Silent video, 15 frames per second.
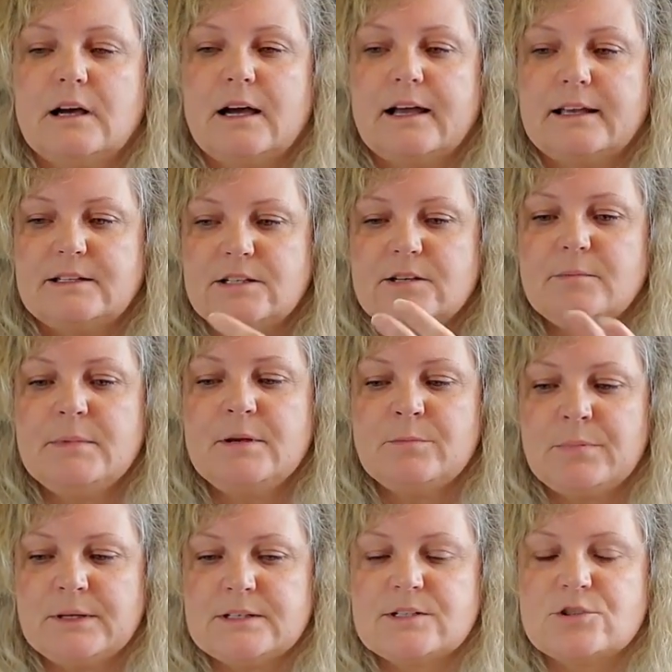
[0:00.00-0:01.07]
it took me a
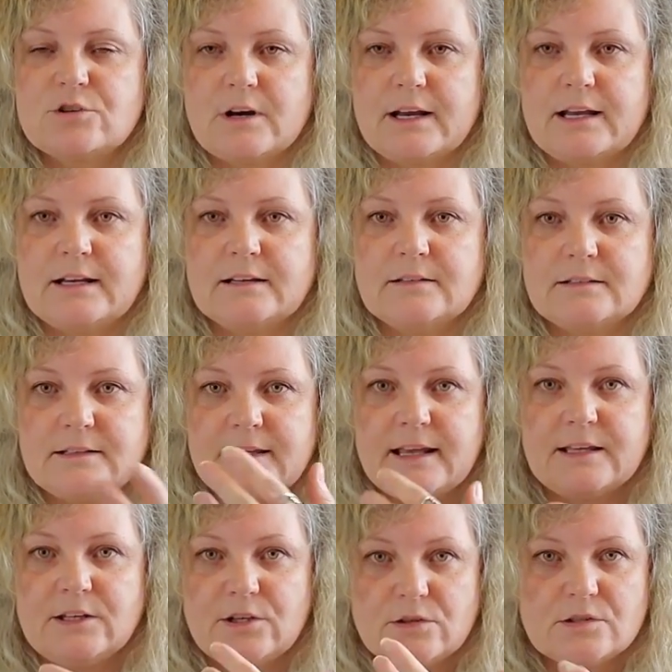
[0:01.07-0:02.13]
bit to try and get
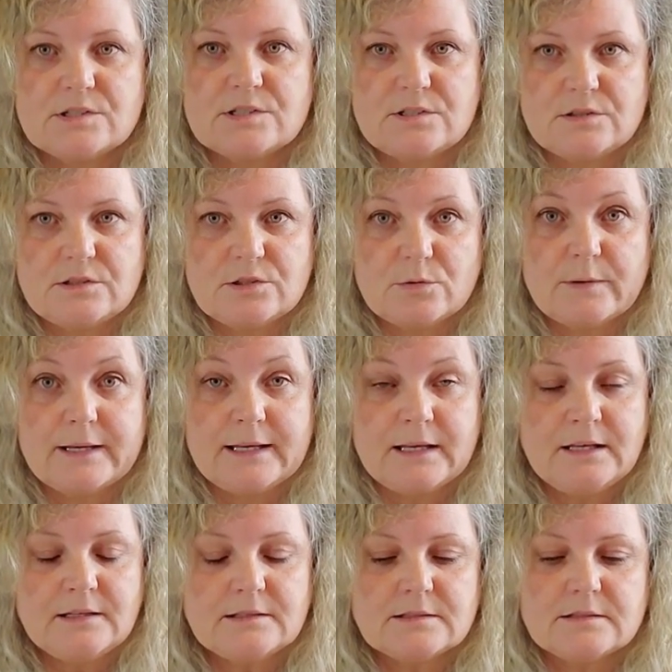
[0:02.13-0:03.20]
used to doing
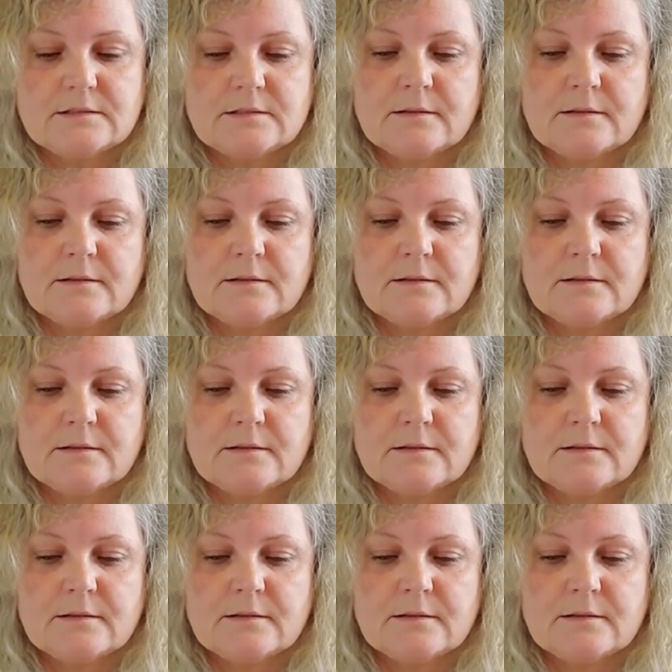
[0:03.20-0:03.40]
it.